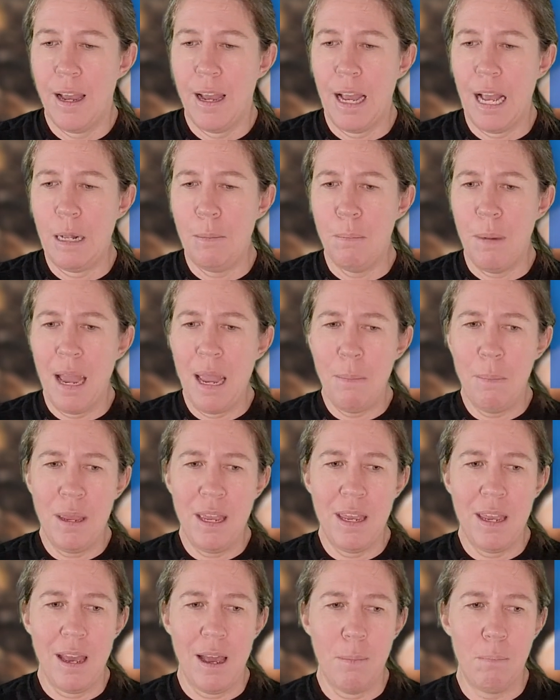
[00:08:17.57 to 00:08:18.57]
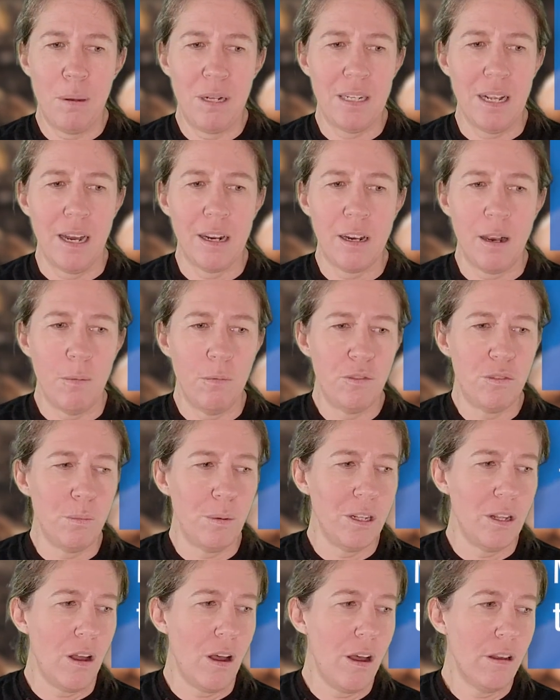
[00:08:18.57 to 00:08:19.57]
It may be a bit
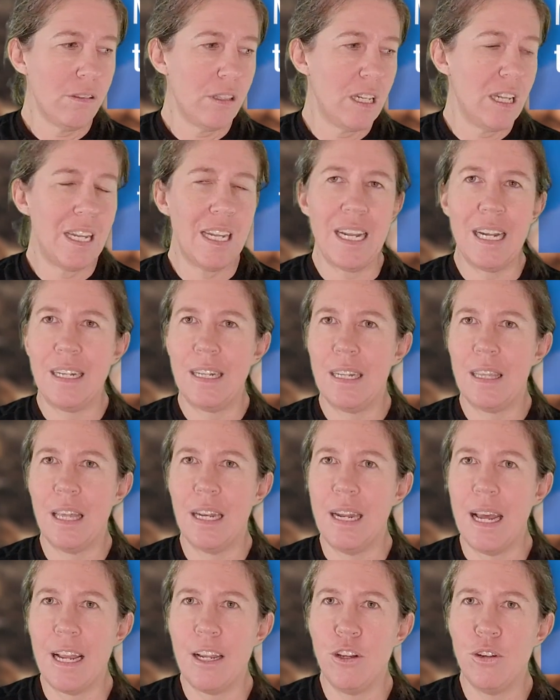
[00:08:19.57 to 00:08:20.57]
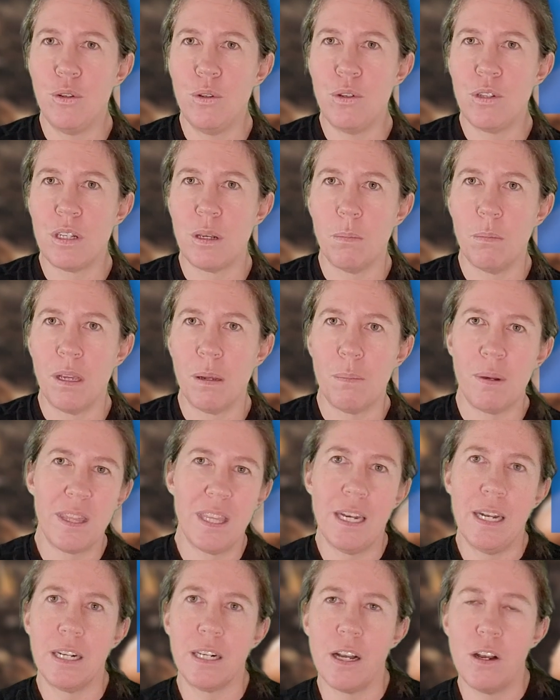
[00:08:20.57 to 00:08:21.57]
uncomfortable after the day you do something, but
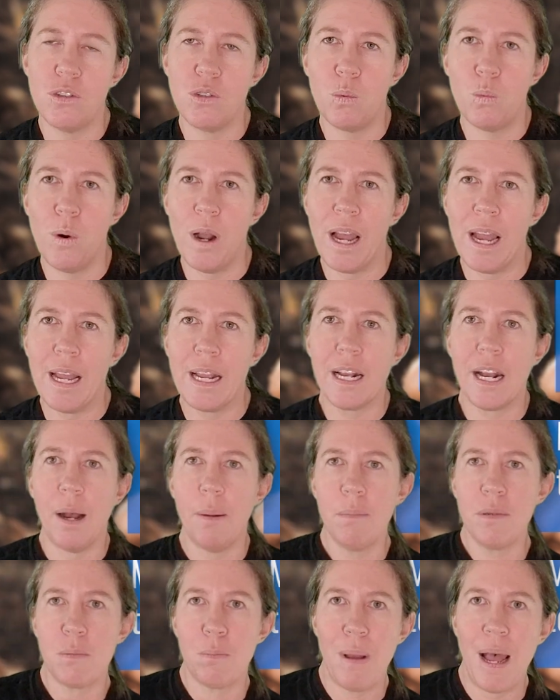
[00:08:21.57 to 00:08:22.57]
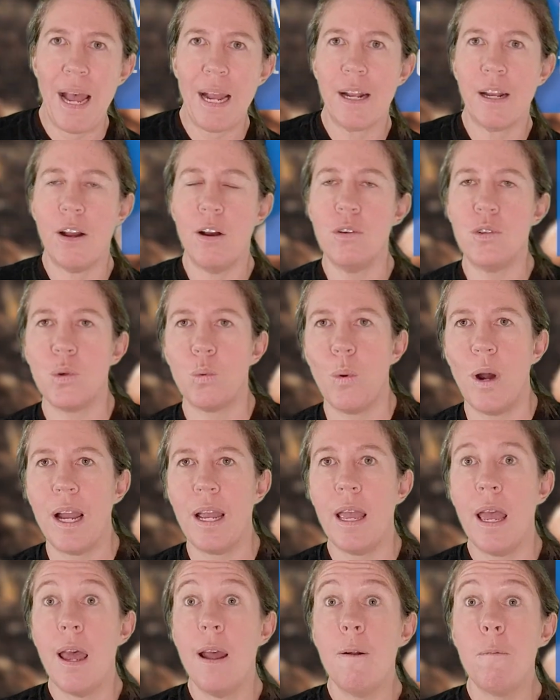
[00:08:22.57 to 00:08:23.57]
then it goes away, comes back, goes
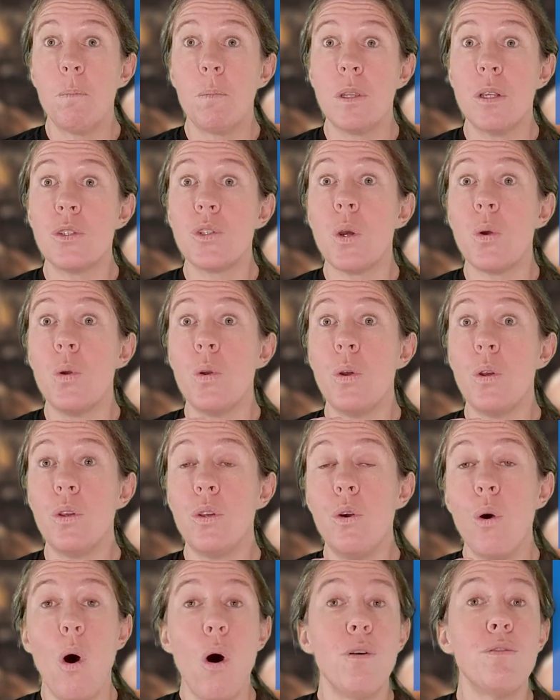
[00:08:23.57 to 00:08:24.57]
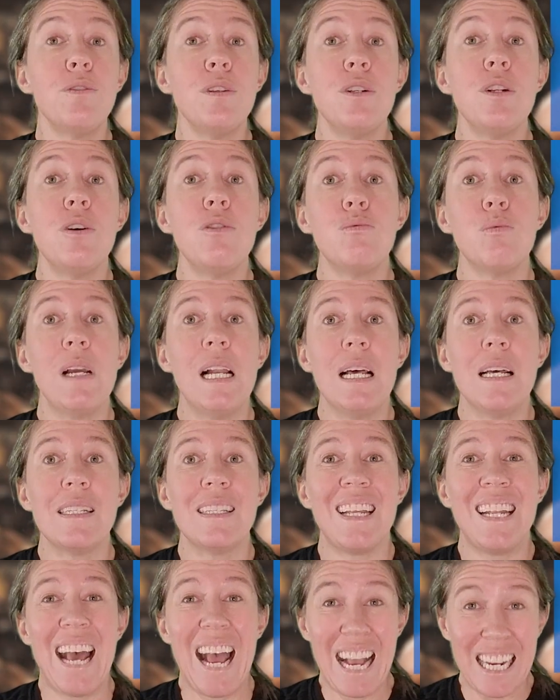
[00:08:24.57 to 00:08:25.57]
away. So you often don't realize
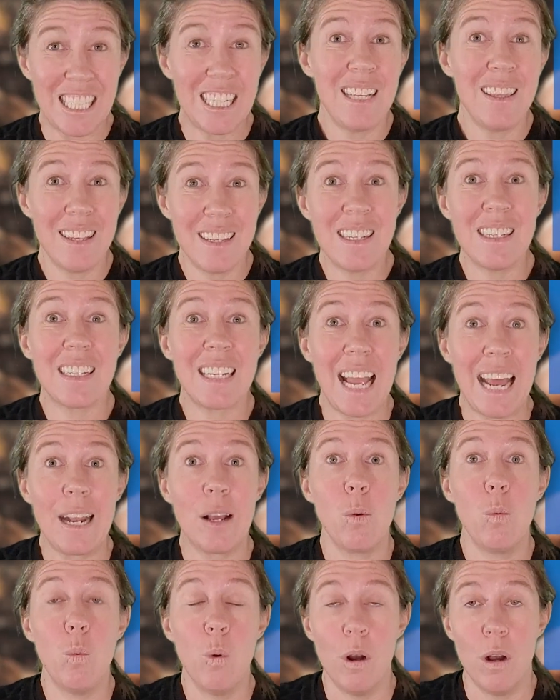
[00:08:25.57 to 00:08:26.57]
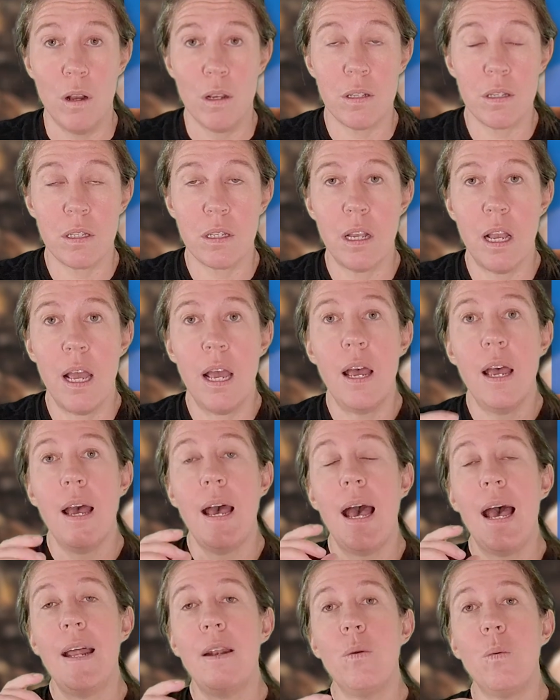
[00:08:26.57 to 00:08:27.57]
that actually this is getting worse.
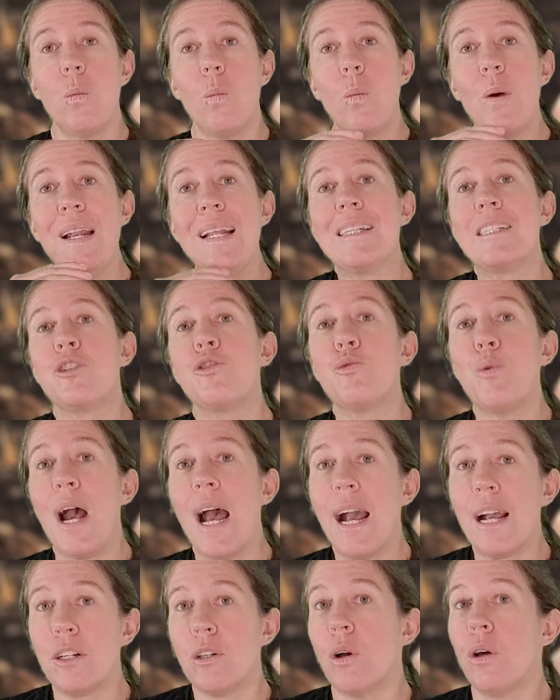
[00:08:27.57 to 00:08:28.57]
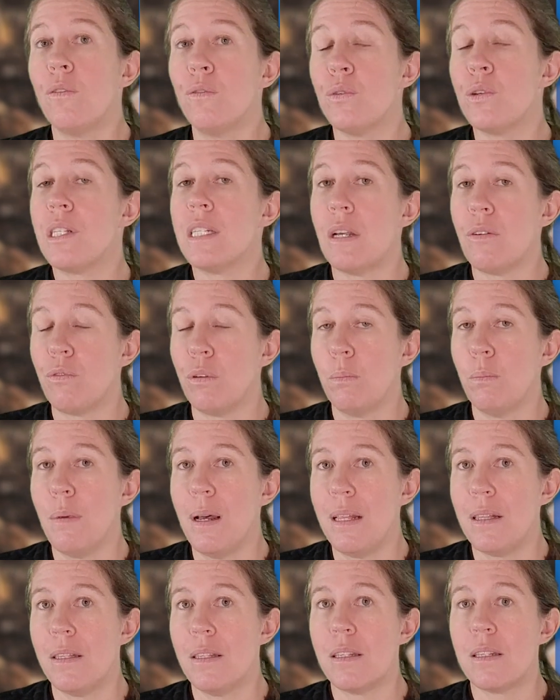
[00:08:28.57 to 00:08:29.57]
And when it's dragged on for several
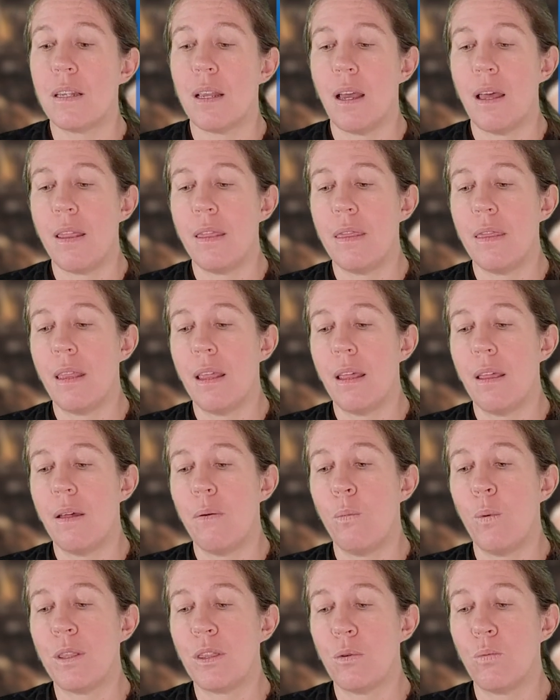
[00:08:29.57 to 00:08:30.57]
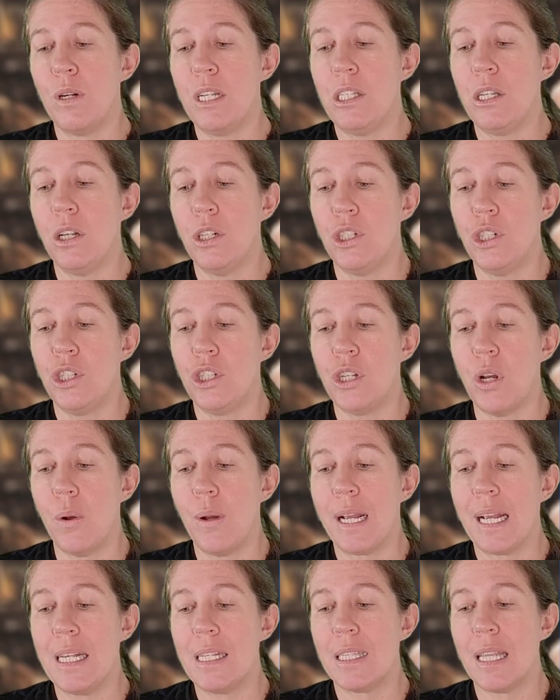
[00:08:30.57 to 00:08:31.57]
months, what the research is
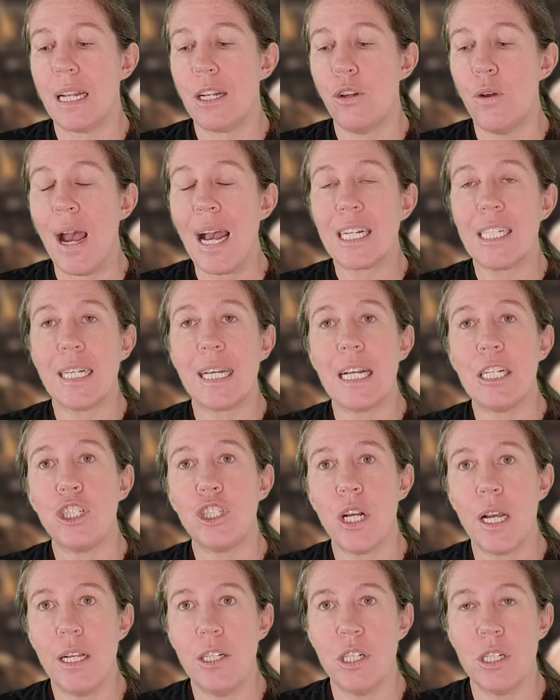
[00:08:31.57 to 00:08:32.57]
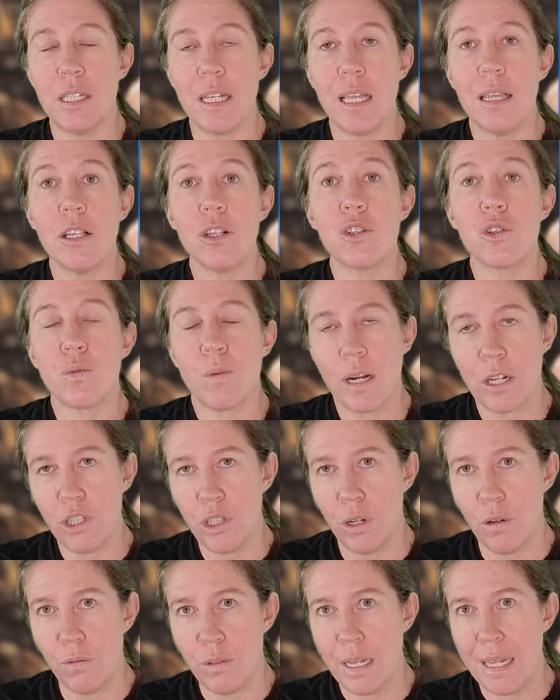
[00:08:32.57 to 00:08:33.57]
showing is that you actually get changes in the
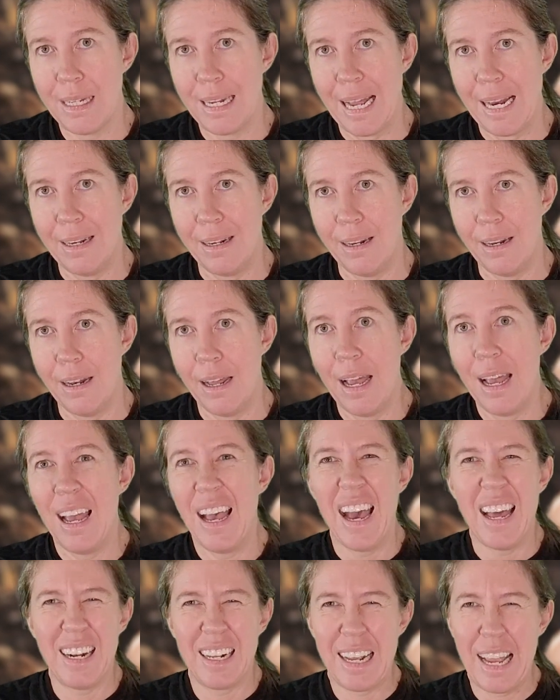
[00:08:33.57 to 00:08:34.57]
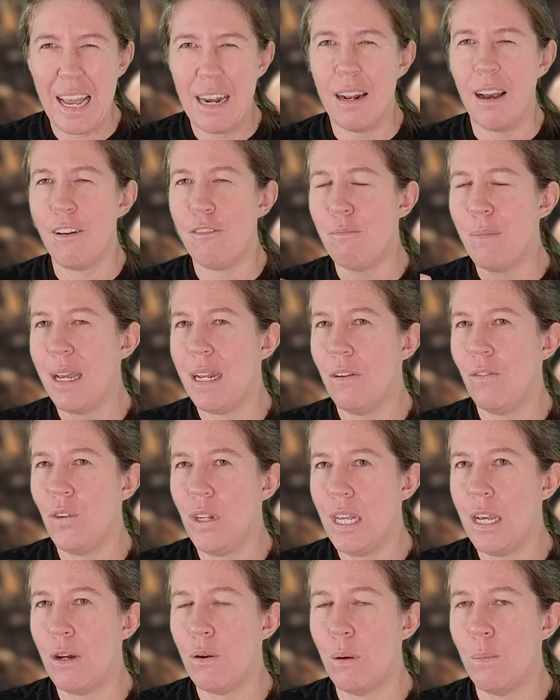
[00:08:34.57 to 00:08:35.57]
structure of the tendon. And again, I've made a
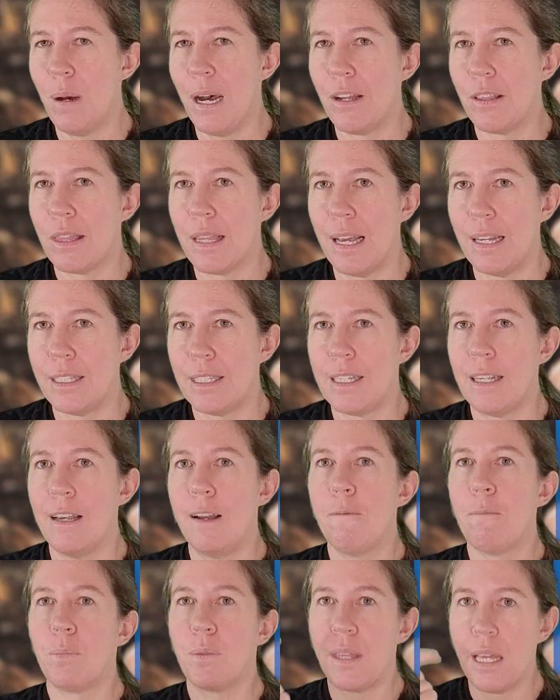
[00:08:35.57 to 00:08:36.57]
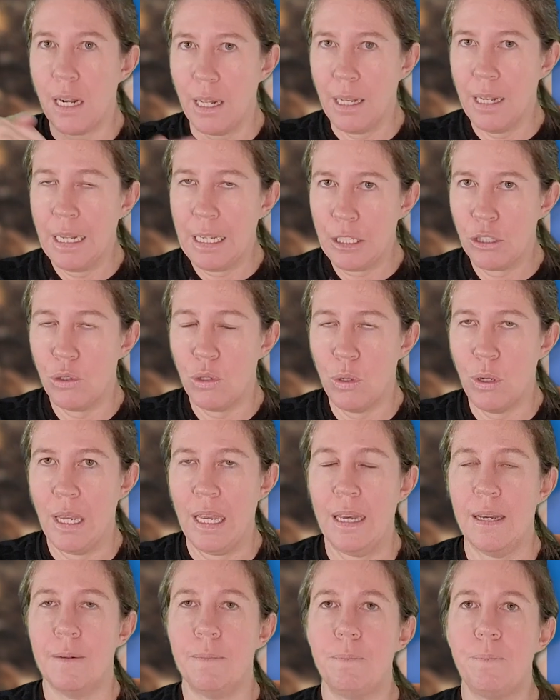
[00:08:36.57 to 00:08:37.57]
video about that I'll link to
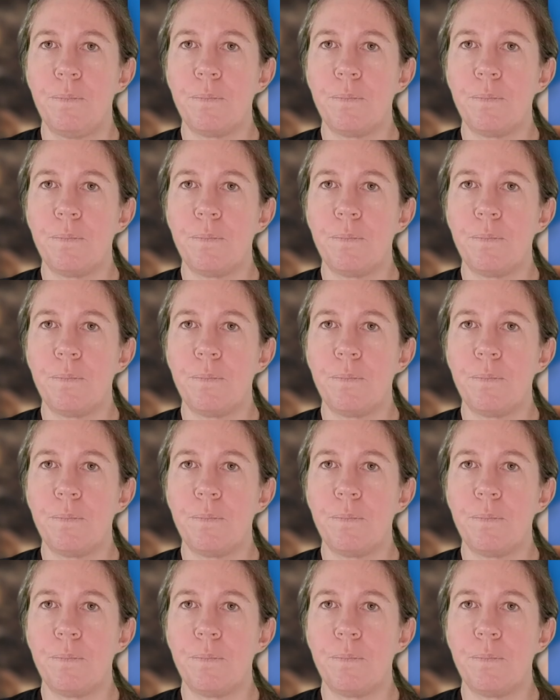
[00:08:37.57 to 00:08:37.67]
here